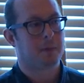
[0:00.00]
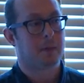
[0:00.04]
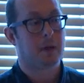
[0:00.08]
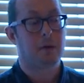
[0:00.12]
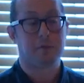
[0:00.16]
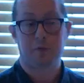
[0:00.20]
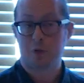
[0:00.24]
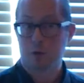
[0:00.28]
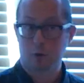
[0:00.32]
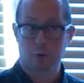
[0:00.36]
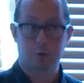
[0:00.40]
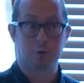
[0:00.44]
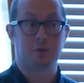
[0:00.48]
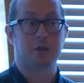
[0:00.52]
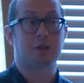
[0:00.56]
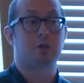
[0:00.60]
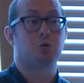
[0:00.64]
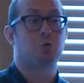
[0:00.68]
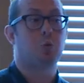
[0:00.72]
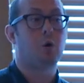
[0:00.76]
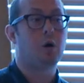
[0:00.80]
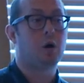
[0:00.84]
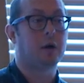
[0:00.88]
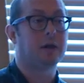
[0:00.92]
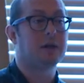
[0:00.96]
If you lose it
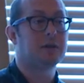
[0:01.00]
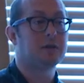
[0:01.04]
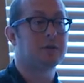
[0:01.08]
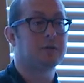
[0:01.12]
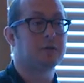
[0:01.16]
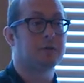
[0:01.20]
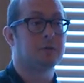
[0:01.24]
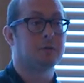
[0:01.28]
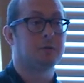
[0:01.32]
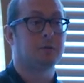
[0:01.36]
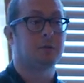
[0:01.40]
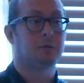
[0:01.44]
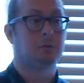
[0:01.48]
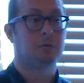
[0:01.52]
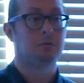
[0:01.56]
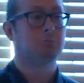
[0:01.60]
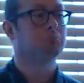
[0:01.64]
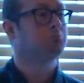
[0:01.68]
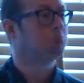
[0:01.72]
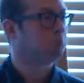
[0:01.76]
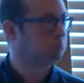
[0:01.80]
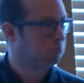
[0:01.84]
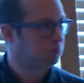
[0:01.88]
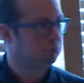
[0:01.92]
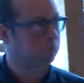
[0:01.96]
twice,
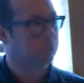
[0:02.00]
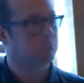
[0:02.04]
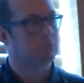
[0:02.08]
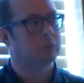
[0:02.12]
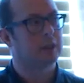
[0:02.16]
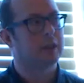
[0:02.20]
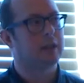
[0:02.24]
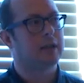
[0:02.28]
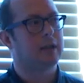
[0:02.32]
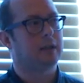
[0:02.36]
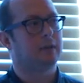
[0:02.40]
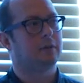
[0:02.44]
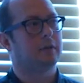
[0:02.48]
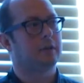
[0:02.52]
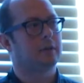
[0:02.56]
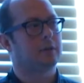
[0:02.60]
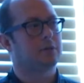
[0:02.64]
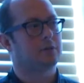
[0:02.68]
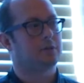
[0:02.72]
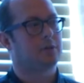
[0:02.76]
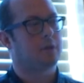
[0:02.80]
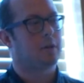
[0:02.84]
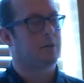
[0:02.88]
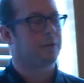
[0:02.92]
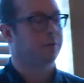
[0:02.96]
yeah, they're
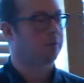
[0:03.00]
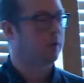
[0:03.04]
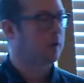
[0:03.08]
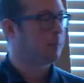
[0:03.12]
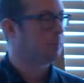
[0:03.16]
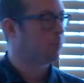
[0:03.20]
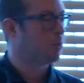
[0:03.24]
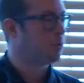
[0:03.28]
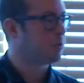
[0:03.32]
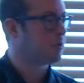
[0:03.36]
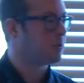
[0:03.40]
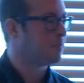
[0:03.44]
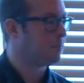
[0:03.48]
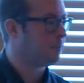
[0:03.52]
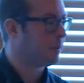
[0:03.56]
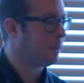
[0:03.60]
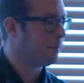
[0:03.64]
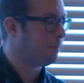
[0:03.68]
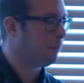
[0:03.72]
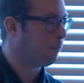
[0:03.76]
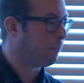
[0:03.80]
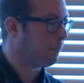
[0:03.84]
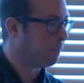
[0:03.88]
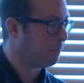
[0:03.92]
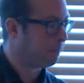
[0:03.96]
going to start throwing books at
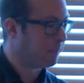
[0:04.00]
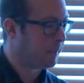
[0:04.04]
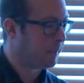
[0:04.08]
people.